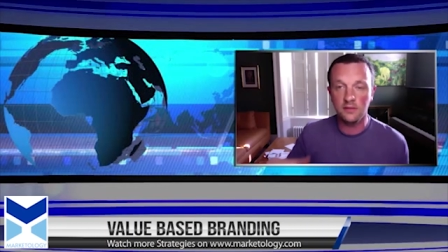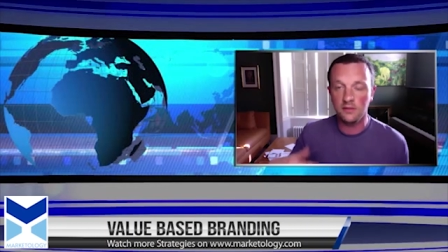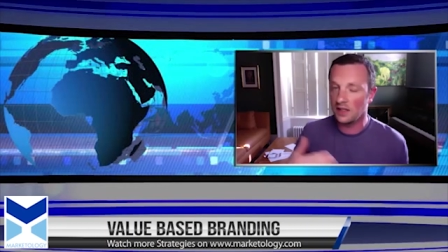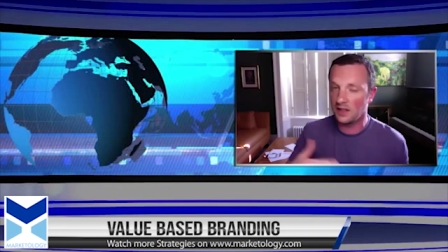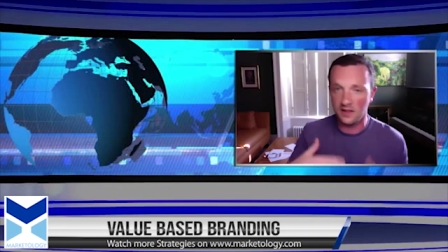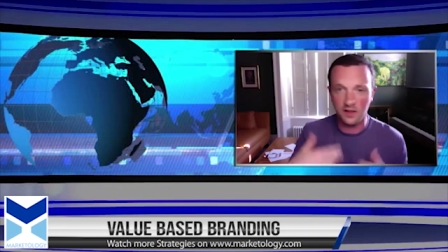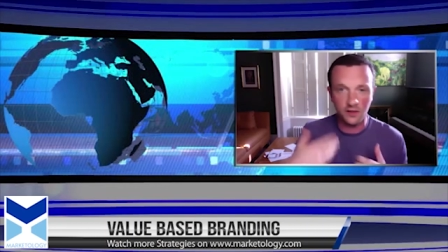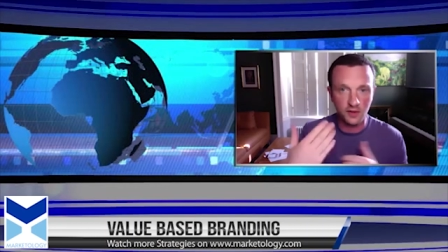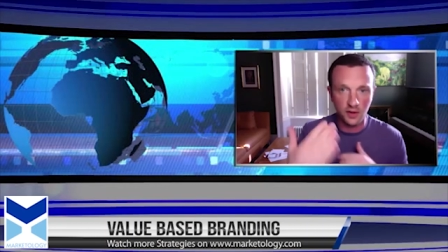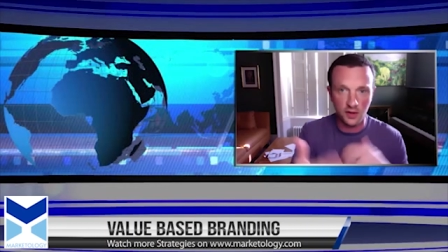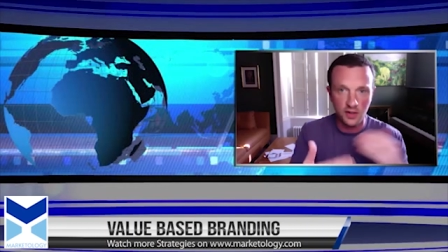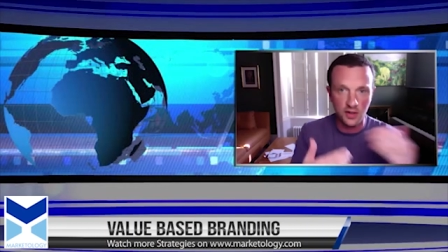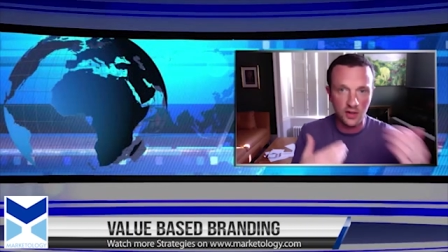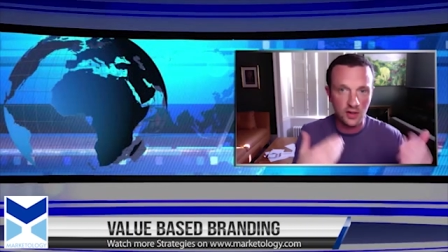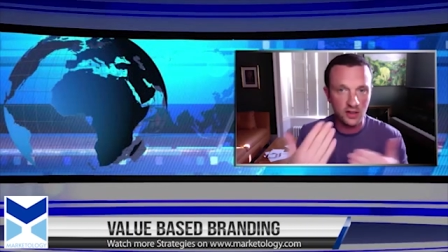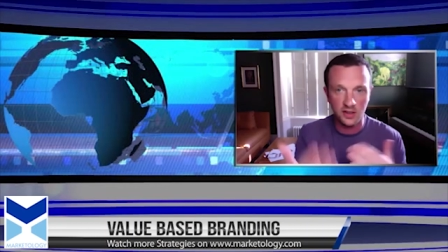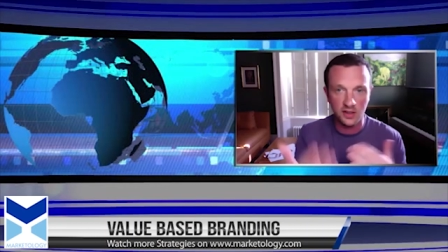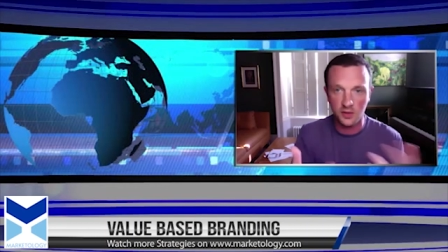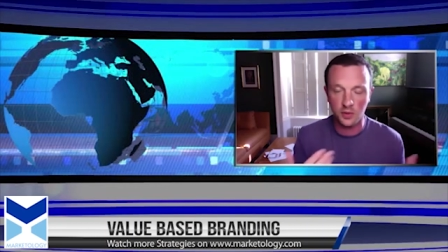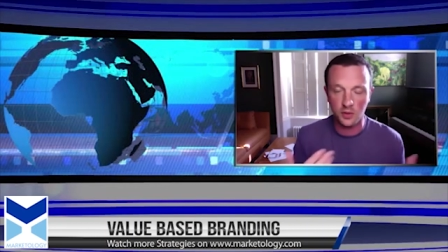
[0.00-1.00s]
As if they're
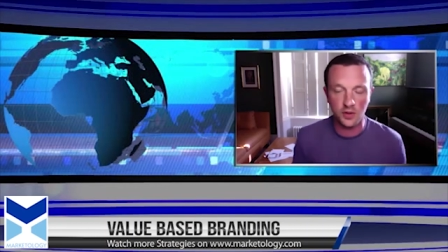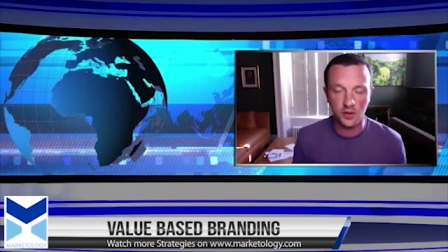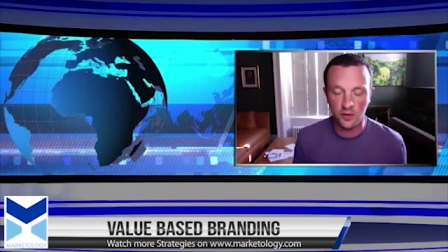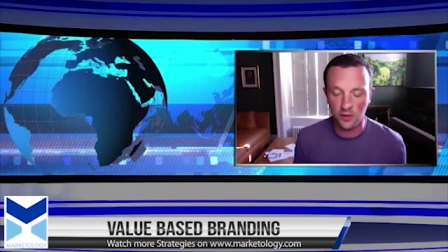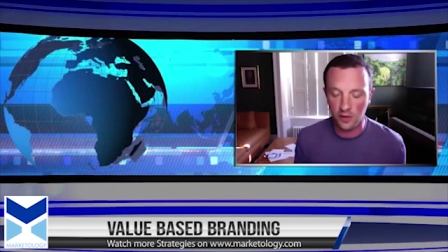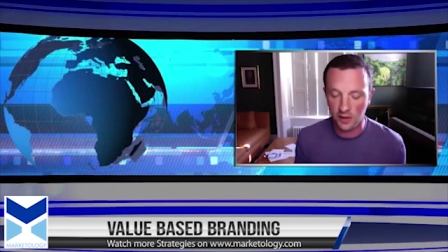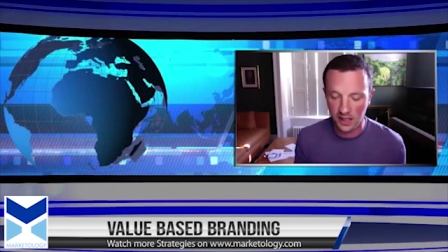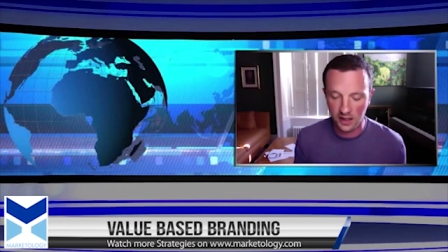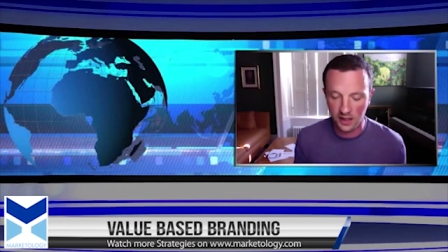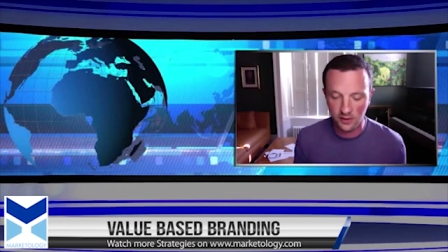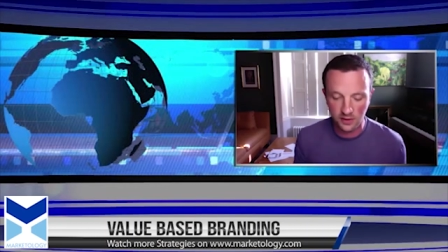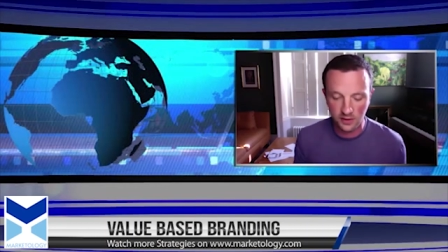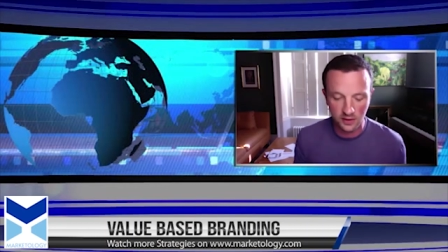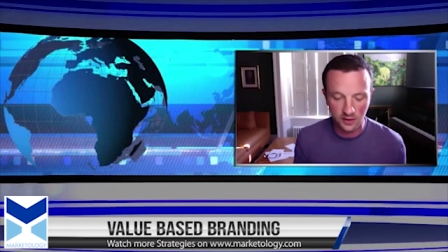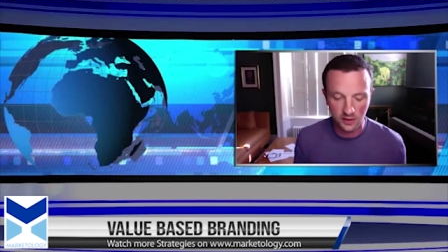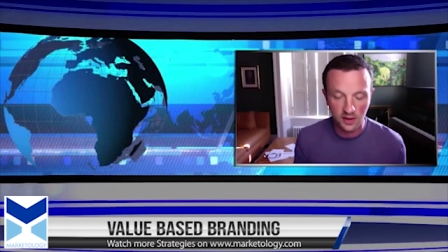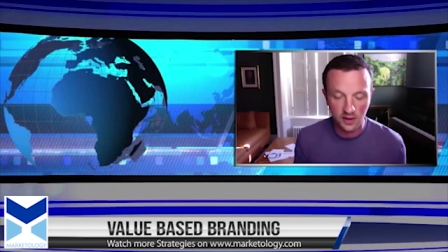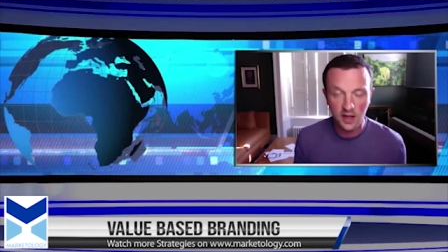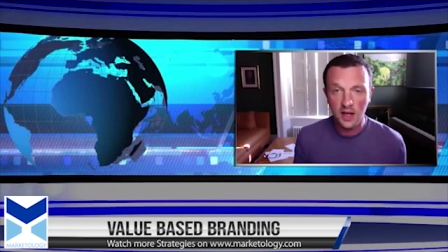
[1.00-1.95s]
talking to another accountant.